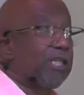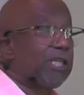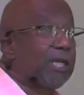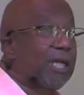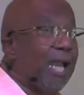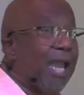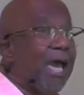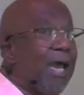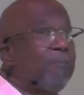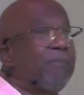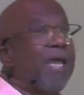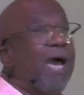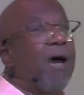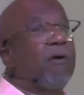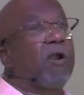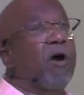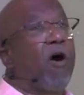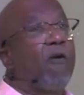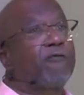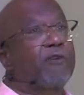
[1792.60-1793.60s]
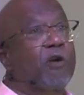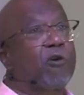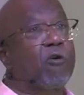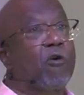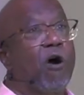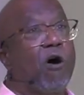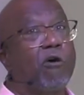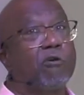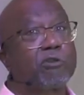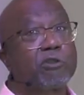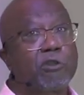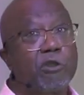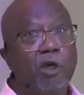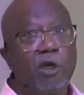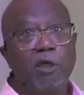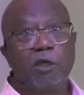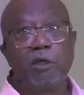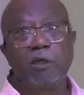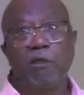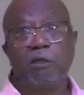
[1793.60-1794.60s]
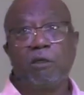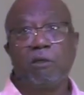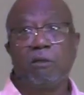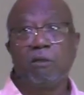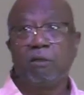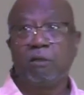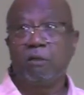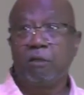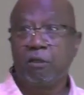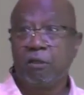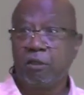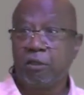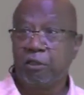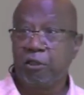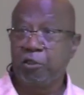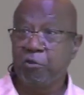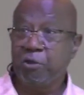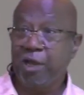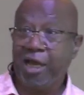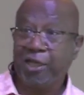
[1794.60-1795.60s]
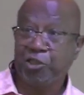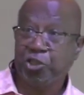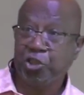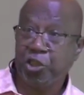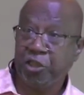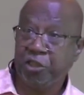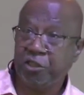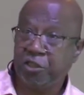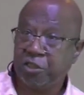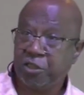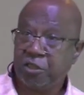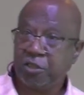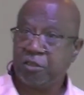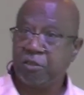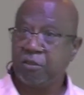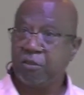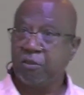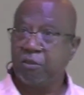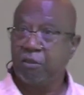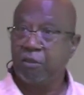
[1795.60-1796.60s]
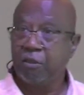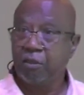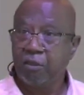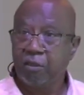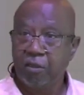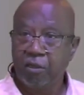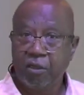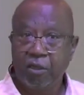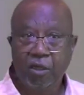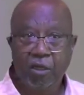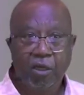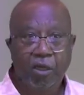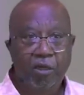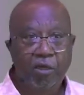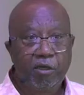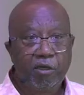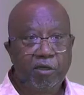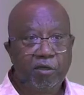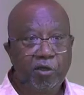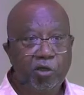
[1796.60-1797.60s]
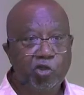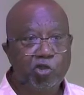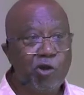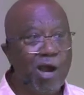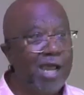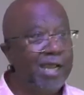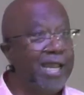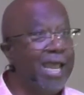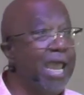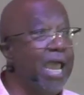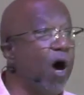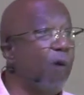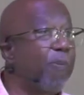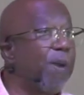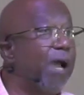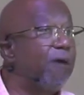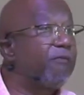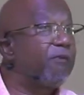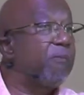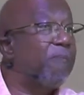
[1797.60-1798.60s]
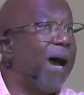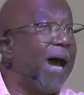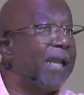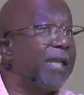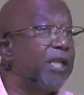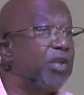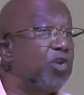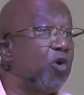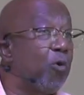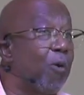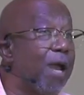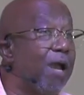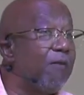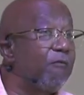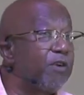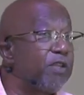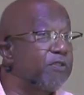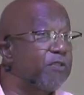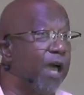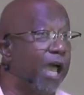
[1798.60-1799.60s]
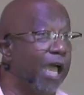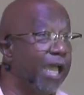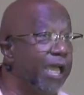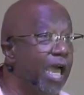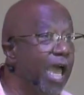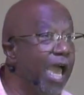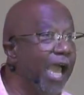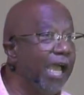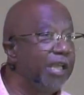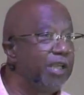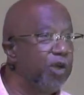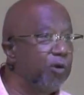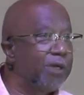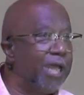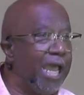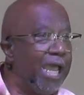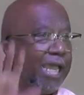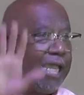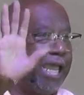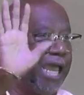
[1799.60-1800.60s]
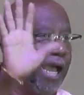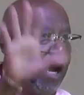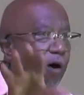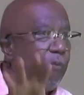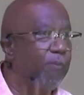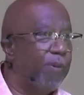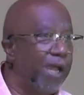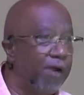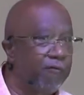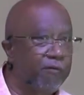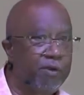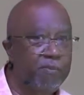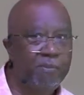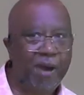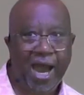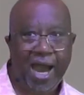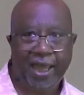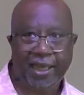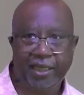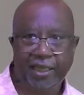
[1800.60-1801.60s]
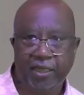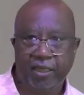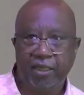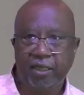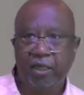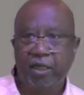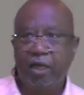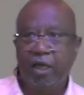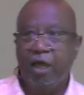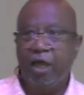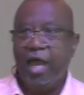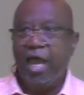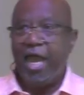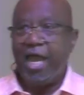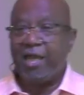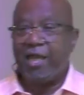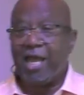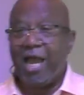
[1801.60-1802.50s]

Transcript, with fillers: to climb down off the cross. You're not Jesus. You're trying to help everybody do everything, and you can't help everybody. And